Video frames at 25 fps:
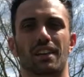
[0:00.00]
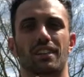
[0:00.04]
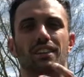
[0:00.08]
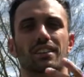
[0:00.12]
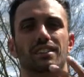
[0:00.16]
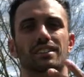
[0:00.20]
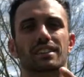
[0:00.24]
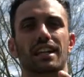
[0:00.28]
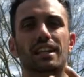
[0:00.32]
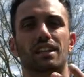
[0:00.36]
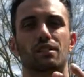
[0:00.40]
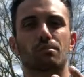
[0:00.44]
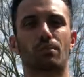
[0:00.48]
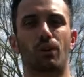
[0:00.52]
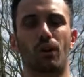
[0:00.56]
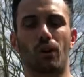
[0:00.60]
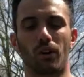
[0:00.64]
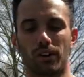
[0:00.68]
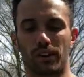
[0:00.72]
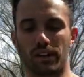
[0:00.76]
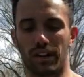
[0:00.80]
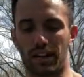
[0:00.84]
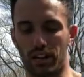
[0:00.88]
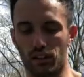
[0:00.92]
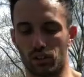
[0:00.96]
second part
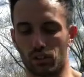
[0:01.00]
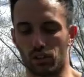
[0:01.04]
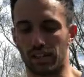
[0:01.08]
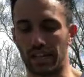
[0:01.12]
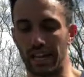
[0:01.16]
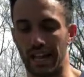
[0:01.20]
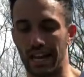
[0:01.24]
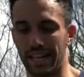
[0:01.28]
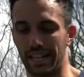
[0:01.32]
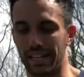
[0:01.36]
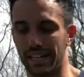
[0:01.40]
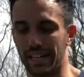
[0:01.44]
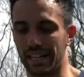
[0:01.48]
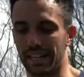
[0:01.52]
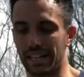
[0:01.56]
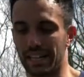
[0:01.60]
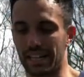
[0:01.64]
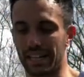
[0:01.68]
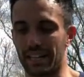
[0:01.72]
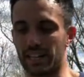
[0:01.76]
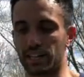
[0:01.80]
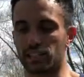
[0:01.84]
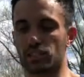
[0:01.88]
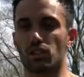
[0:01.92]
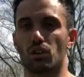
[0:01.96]
I look at
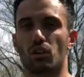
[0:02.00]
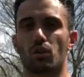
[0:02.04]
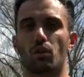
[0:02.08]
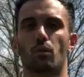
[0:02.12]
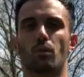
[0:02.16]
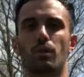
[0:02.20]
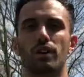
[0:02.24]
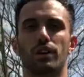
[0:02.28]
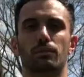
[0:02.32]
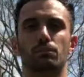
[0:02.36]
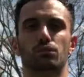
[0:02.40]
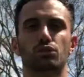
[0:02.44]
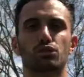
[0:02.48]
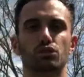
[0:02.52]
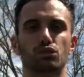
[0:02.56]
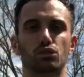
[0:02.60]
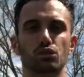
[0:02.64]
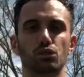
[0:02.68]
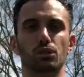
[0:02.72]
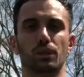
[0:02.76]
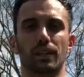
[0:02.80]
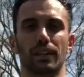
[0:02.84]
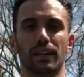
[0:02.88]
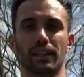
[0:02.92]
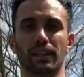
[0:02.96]
is when I'm
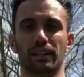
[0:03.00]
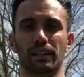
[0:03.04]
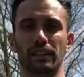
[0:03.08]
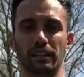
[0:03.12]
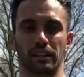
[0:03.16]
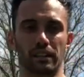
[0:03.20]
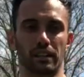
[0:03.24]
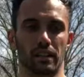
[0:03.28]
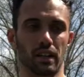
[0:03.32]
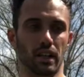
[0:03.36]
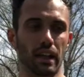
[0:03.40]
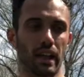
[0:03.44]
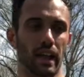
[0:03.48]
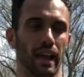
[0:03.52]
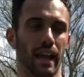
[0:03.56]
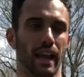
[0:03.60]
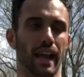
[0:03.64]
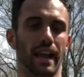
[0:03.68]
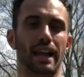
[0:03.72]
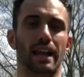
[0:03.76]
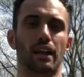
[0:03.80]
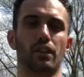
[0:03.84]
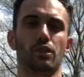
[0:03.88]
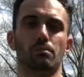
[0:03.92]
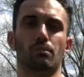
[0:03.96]
shooting and
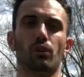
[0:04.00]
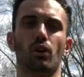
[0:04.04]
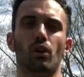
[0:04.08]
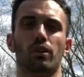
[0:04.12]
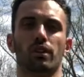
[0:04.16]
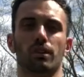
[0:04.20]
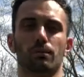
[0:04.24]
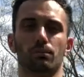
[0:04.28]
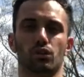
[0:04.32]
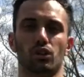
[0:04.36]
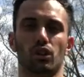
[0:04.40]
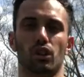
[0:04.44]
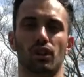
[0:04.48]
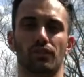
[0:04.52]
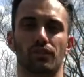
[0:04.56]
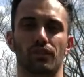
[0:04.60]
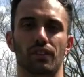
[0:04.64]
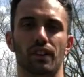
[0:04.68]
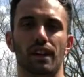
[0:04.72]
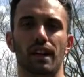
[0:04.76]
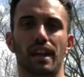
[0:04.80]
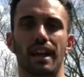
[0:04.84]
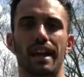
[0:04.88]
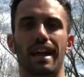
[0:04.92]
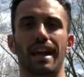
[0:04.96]
how the ball comes off.
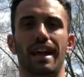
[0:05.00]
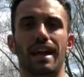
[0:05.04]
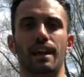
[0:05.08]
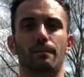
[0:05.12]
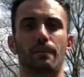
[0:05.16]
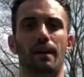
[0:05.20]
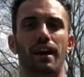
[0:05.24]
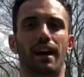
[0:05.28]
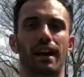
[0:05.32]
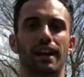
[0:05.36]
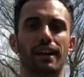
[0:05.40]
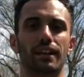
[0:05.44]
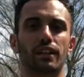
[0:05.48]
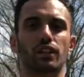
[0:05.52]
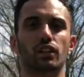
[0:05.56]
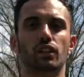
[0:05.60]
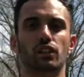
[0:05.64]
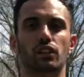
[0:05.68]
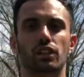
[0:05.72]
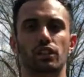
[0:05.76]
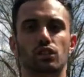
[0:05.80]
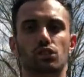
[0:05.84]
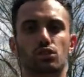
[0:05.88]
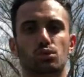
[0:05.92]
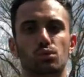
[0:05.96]
Am I
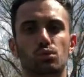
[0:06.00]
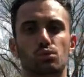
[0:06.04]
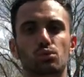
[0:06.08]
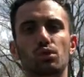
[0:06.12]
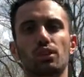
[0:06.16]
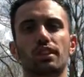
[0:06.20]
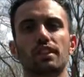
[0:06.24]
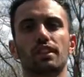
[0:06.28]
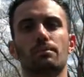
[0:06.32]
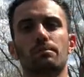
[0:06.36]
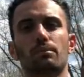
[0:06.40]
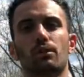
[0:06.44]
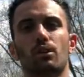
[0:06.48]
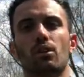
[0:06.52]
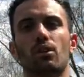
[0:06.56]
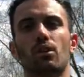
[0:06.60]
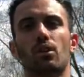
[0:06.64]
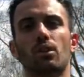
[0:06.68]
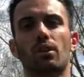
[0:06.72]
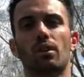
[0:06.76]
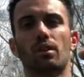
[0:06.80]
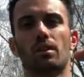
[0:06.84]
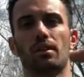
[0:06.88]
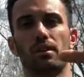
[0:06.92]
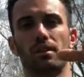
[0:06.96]
drilling a ball
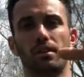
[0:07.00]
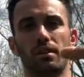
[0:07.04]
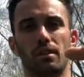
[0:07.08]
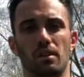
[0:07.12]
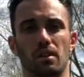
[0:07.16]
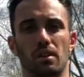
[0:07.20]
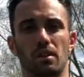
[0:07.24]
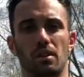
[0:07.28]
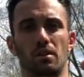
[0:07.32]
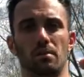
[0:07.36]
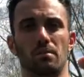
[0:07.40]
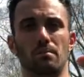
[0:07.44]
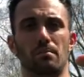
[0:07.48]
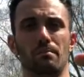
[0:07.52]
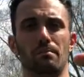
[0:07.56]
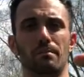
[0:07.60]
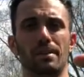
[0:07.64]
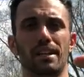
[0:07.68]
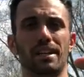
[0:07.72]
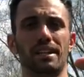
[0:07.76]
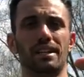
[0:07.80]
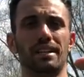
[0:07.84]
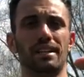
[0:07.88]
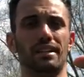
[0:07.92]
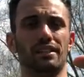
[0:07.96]

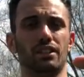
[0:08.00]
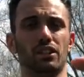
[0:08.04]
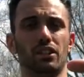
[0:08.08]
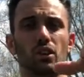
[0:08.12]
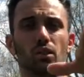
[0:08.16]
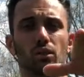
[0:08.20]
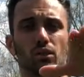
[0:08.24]
mid? Is it going